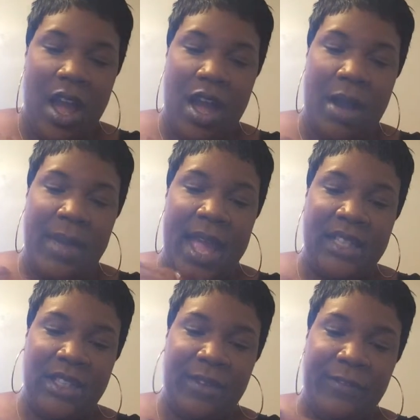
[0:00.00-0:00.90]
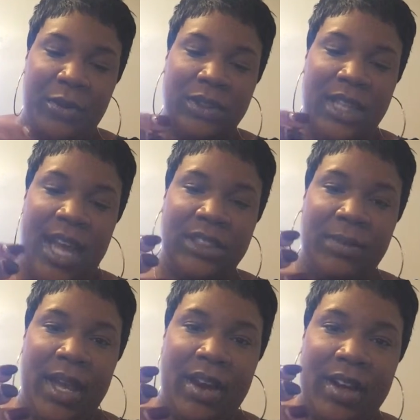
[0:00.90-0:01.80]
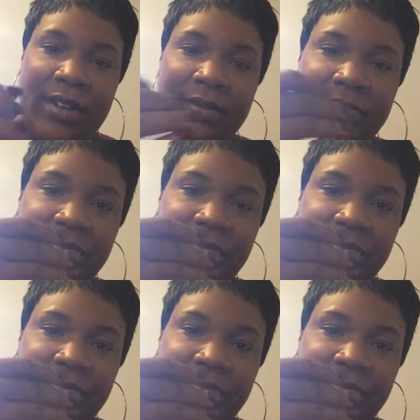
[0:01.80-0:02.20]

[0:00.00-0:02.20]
It has a full-size mirror.